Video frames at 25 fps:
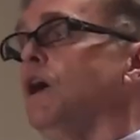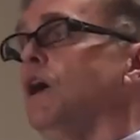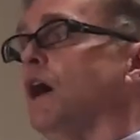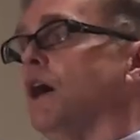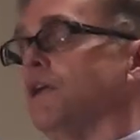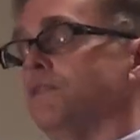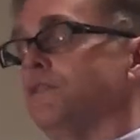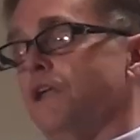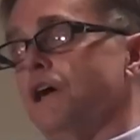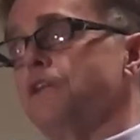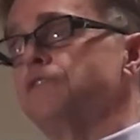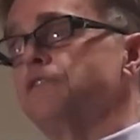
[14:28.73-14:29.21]

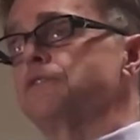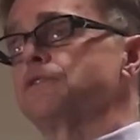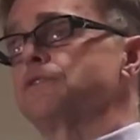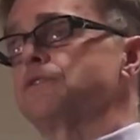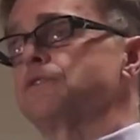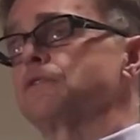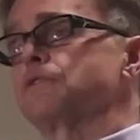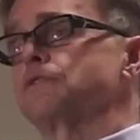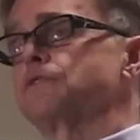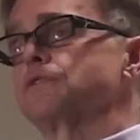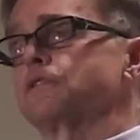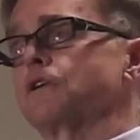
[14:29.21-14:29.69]
And that's the
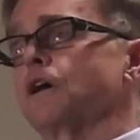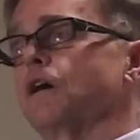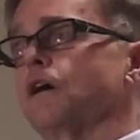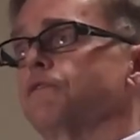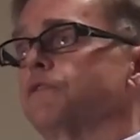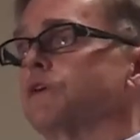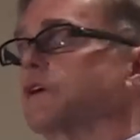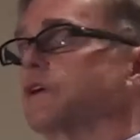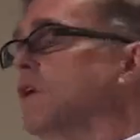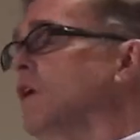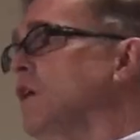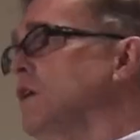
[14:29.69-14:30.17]
sort of
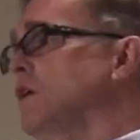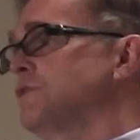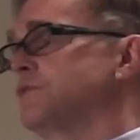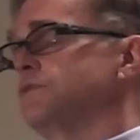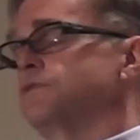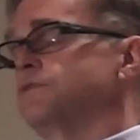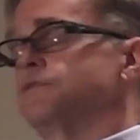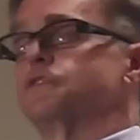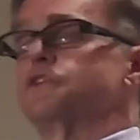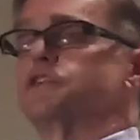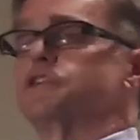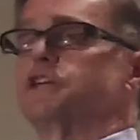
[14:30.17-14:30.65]
stuff that
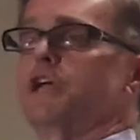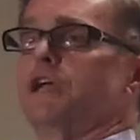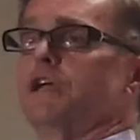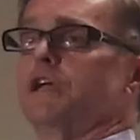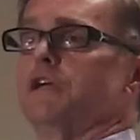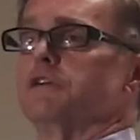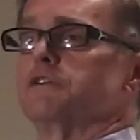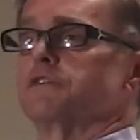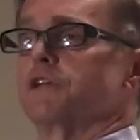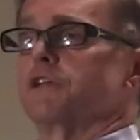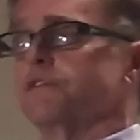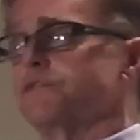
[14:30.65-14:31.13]
causes the
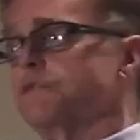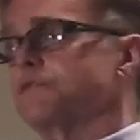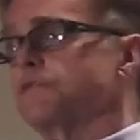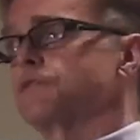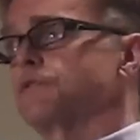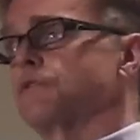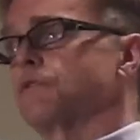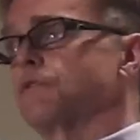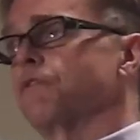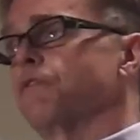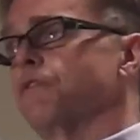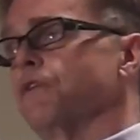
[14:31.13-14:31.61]
change. That's the
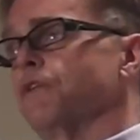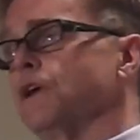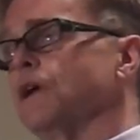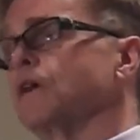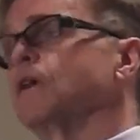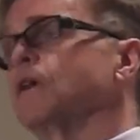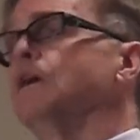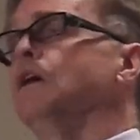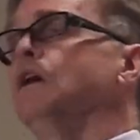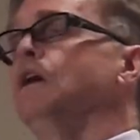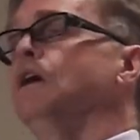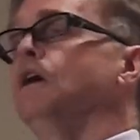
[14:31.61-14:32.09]
sort of
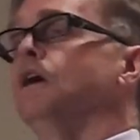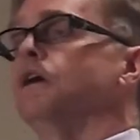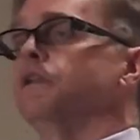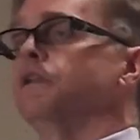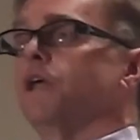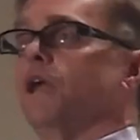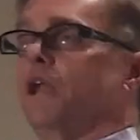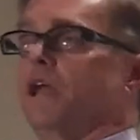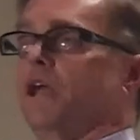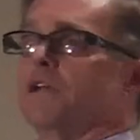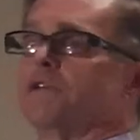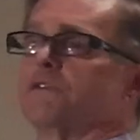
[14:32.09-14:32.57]
thing
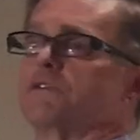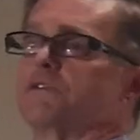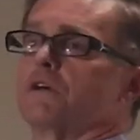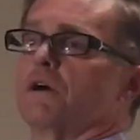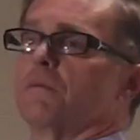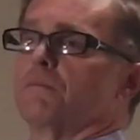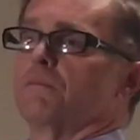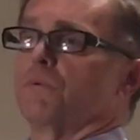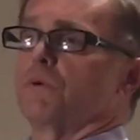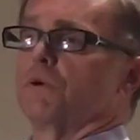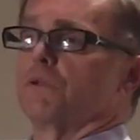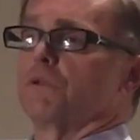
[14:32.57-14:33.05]
that ends
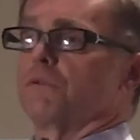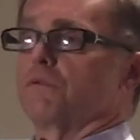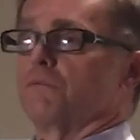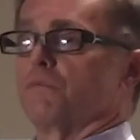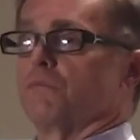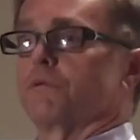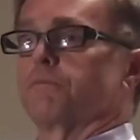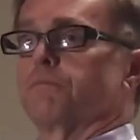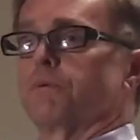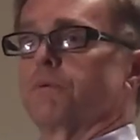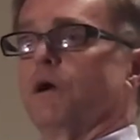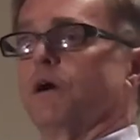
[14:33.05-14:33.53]
up with
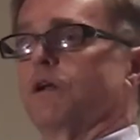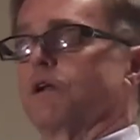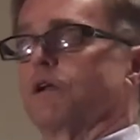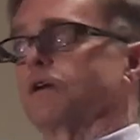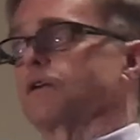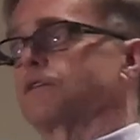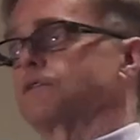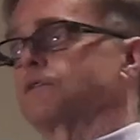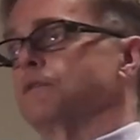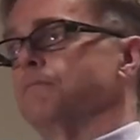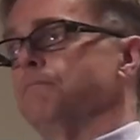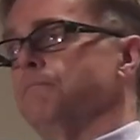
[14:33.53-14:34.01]

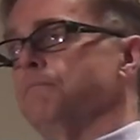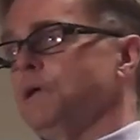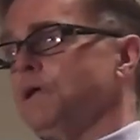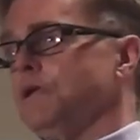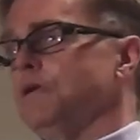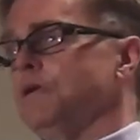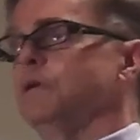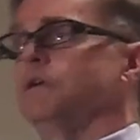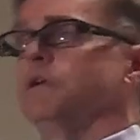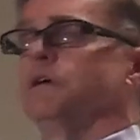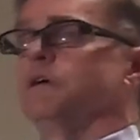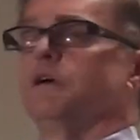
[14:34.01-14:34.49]
products that
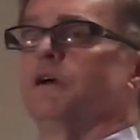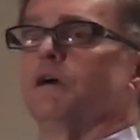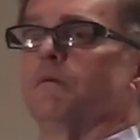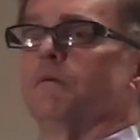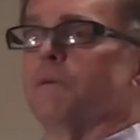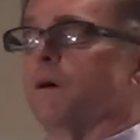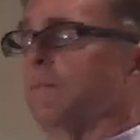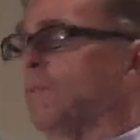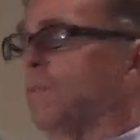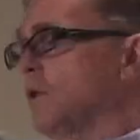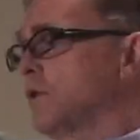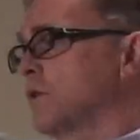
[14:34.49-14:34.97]
mean
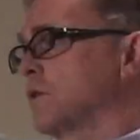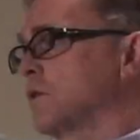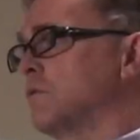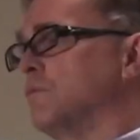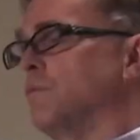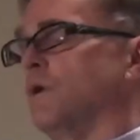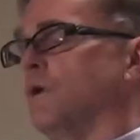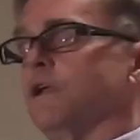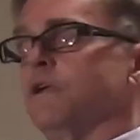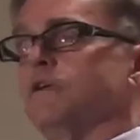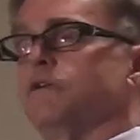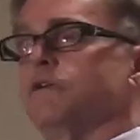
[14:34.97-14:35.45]
my mother can
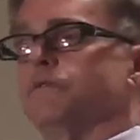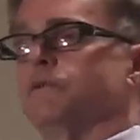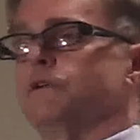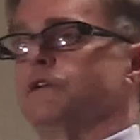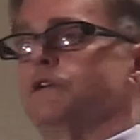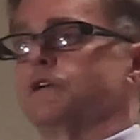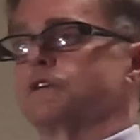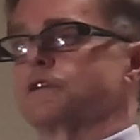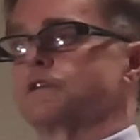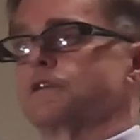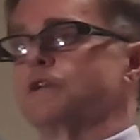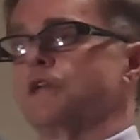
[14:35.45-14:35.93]
run into a
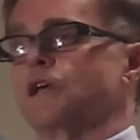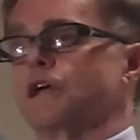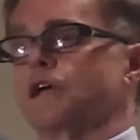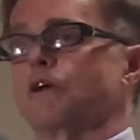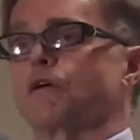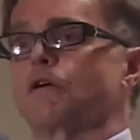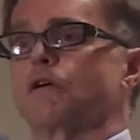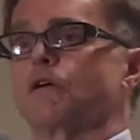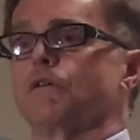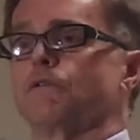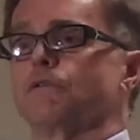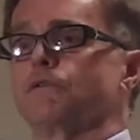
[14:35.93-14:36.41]
ditch and take
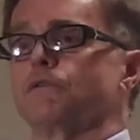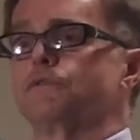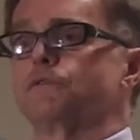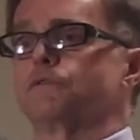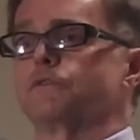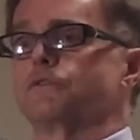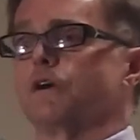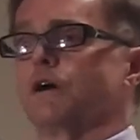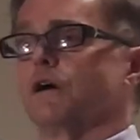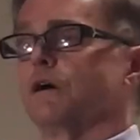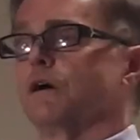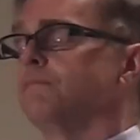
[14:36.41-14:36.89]
out all
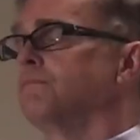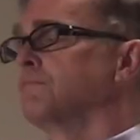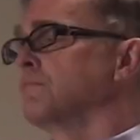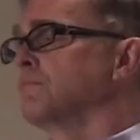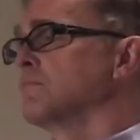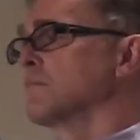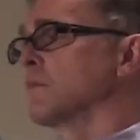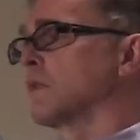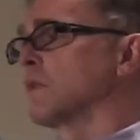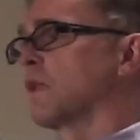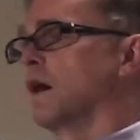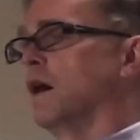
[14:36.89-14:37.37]
those
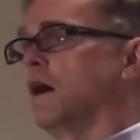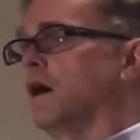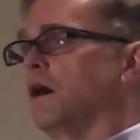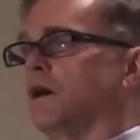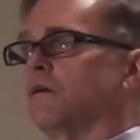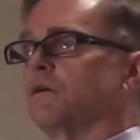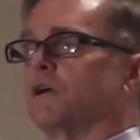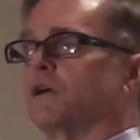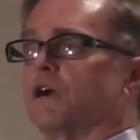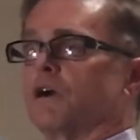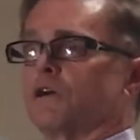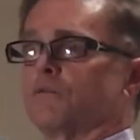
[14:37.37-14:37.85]

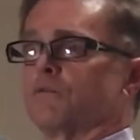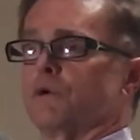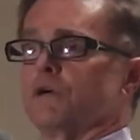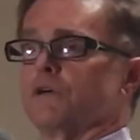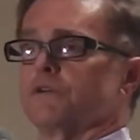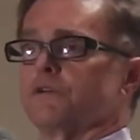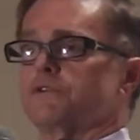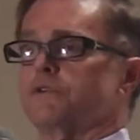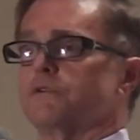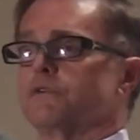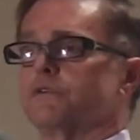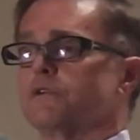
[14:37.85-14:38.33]

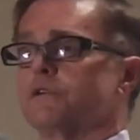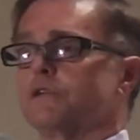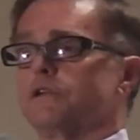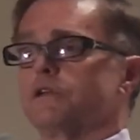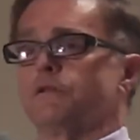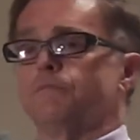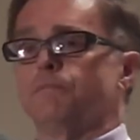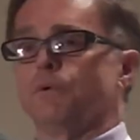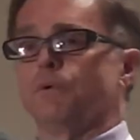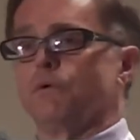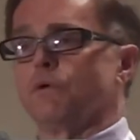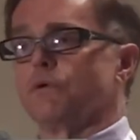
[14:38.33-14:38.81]
guardrails and
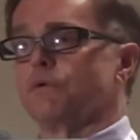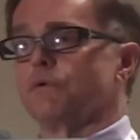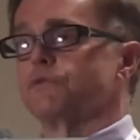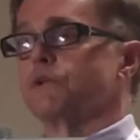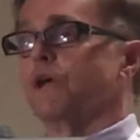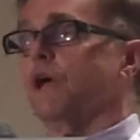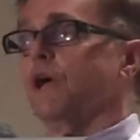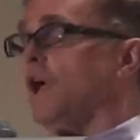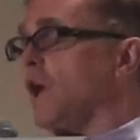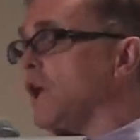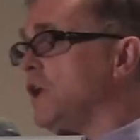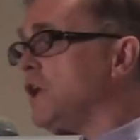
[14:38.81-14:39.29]
utility poles
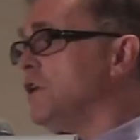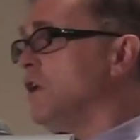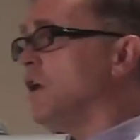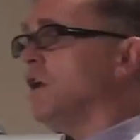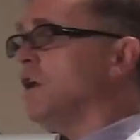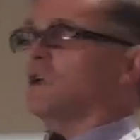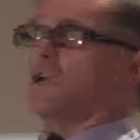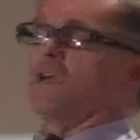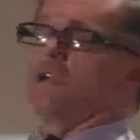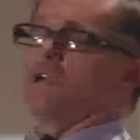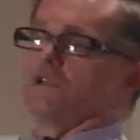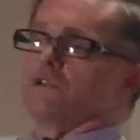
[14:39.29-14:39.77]
and
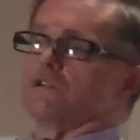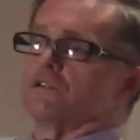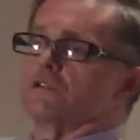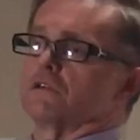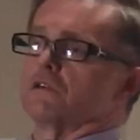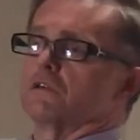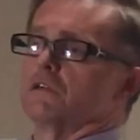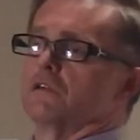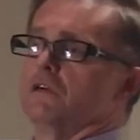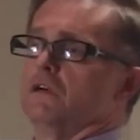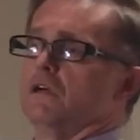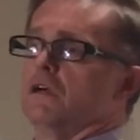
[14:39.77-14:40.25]
not get injured.